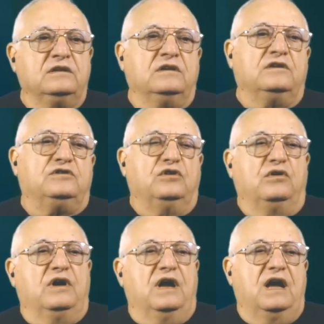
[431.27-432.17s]

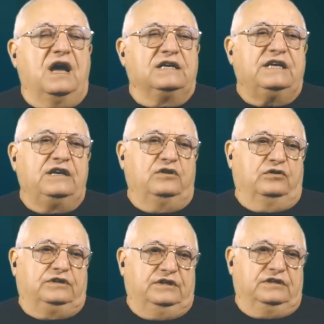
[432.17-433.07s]
So as I
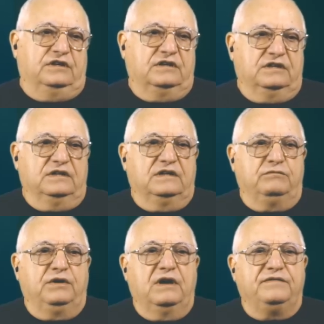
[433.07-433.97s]
noticed,
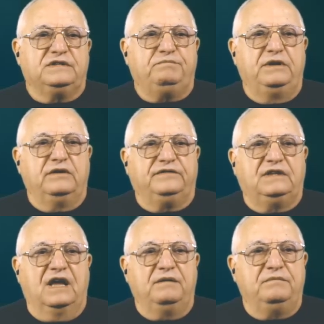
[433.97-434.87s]
we have speed of
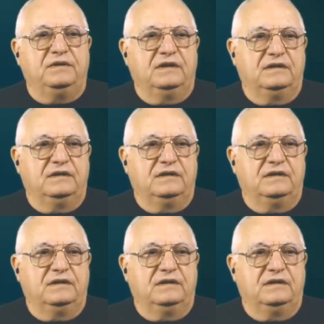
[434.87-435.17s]
time.